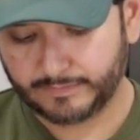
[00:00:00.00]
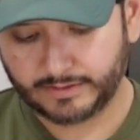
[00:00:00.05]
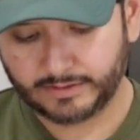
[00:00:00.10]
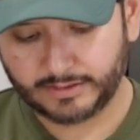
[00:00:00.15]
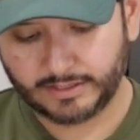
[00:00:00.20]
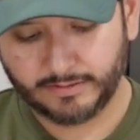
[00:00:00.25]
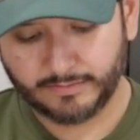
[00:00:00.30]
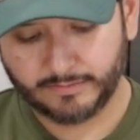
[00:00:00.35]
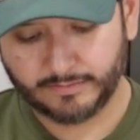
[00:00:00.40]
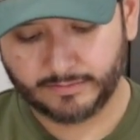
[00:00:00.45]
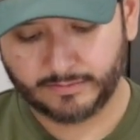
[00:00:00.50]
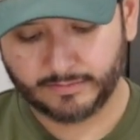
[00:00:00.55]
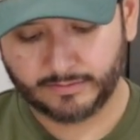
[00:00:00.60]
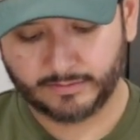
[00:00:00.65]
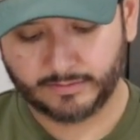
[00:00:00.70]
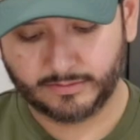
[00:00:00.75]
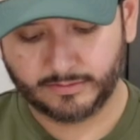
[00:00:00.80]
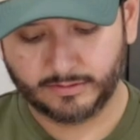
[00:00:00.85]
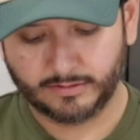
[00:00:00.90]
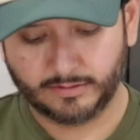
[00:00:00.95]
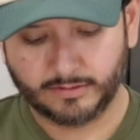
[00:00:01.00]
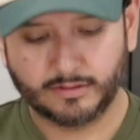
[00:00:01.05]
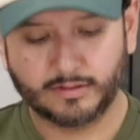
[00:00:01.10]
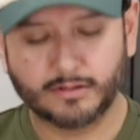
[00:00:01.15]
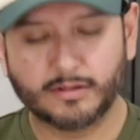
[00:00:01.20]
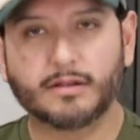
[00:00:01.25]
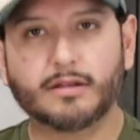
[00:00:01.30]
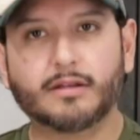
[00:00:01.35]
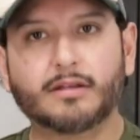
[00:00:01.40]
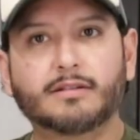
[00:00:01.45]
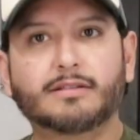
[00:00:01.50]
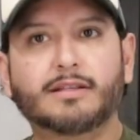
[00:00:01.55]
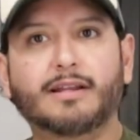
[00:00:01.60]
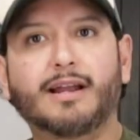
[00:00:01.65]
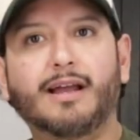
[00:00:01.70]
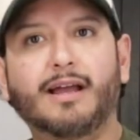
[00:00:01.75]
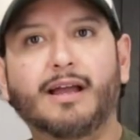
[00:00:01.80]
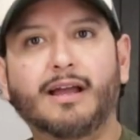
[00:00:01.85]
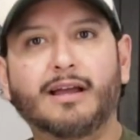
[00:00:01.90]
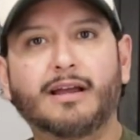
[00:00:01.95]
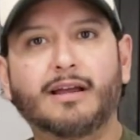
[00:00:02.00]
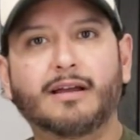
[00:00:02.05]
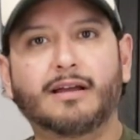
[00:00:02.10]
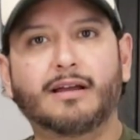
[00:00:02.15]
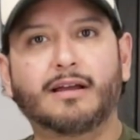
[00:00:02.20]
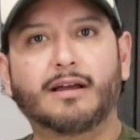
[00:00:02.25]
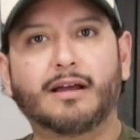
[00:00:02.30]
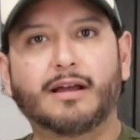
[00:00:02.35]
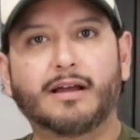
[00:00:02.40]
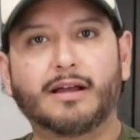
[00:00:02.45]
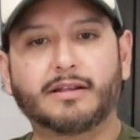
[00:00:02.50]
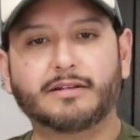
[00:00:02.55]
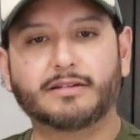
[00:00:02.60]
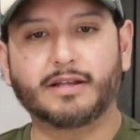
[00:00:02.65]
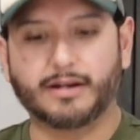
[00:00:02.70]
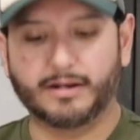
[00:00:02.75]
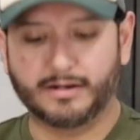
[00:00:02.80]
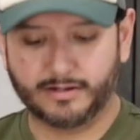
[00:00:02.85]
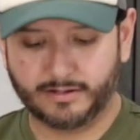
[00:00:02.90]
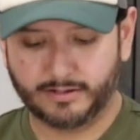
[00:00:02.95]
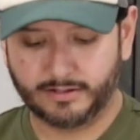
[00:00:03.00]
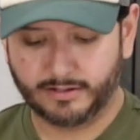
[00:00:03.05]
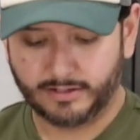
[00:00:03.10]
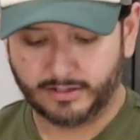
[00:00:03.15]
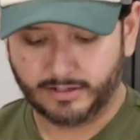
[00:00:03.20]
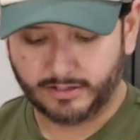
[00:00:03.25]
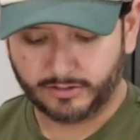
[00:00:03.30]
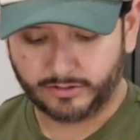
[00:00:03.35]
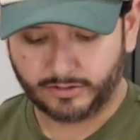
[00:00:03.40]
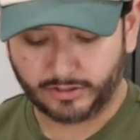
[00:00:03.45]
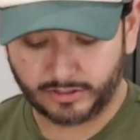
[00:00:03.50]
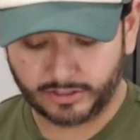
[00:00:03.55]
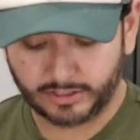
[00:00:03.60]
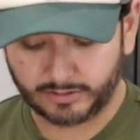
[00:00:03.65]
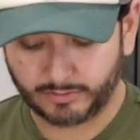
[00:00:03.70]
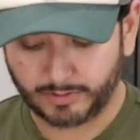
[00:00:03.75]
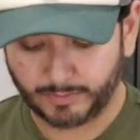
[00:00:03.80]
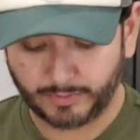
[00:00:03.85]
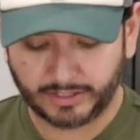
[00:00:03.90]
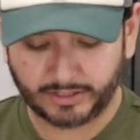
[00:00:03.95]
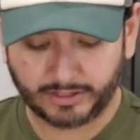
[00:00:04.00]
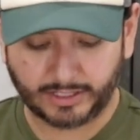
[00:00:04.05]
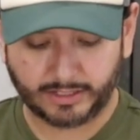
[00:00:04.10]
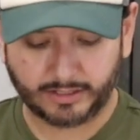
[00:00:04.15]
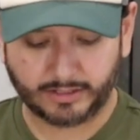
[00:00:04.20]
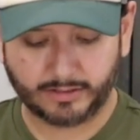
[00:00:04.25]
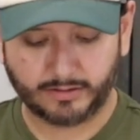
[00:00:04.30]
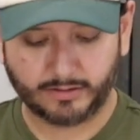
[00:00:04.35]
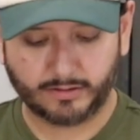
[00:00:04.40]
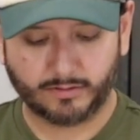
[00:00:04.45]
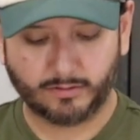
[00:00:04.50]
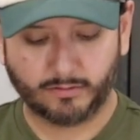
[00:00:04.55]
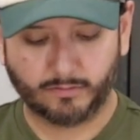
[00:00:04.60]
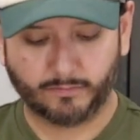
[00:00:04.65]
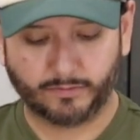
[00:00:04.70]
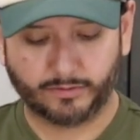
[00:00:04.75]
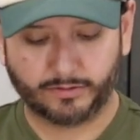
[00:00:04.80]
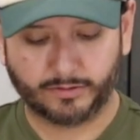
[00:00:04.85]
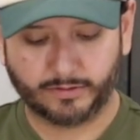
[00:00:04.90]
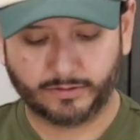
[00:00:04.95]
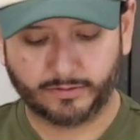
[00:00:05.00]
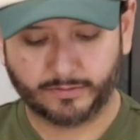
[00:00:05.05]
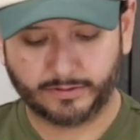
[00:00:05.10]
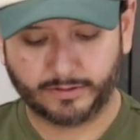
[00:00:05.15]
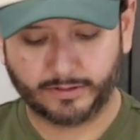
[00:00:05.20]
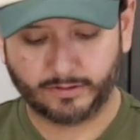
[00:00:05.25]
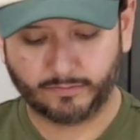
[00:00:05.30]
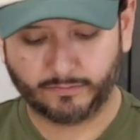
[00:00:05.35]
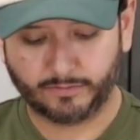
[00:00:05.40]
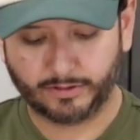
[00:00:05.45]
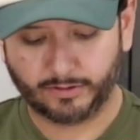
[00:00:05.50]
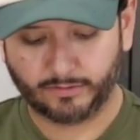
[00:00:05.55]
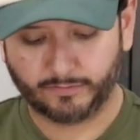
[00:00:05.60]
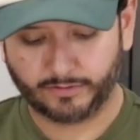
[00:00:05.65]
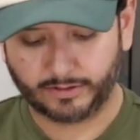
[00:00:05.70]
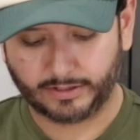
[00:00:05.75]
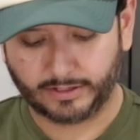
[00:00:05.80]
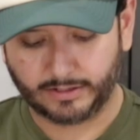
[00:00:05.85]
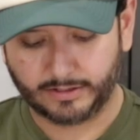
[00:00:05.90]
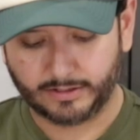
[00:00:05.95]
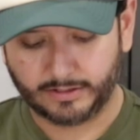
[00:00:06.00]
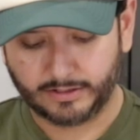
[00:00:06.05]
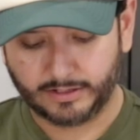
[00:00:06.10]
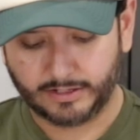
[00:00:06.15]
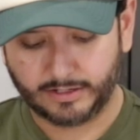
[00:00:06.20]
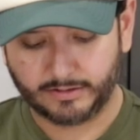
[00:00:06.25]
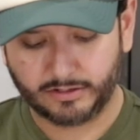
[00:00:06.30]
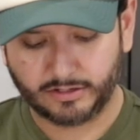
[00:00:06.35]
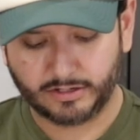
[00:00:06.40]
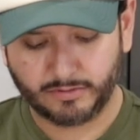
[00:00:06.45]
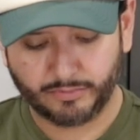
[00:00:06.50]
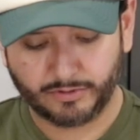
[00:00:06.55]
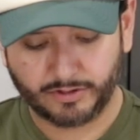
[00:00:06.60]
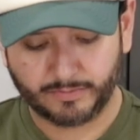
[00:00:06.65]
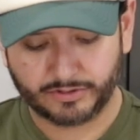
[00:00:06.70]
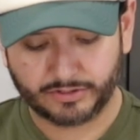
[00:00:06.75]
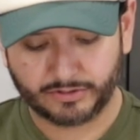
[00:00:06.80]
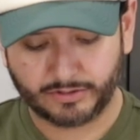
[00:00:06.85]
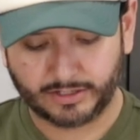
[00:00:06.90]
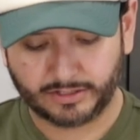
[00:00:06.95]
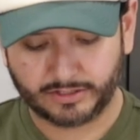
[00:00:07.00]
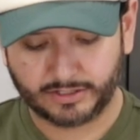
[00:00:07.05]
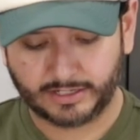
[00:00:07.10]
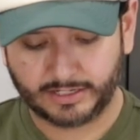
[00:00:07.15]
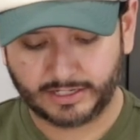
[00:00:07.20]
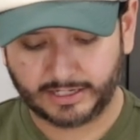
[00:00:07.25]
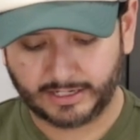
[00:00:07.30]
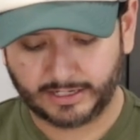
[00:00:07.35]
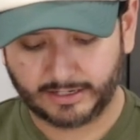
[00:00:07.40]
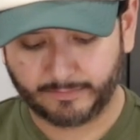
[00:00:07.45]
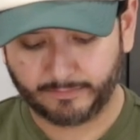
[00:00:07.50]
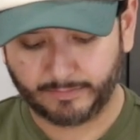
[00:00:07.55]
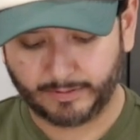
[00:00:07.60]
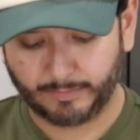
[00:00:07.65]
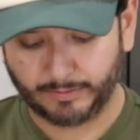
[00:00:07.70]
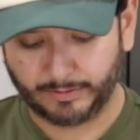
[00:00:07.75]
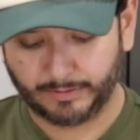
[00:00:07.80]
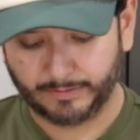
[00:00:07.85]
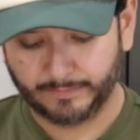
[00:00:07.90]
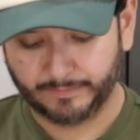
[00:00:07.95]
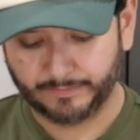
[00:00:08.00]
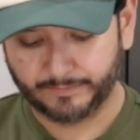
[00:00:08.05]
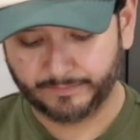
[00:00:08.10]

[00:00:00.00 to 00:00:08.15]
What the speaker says: See? Ta-da! Done. So you just repeat that over and over and over again. And you can pretty much do that to any kind of pepper.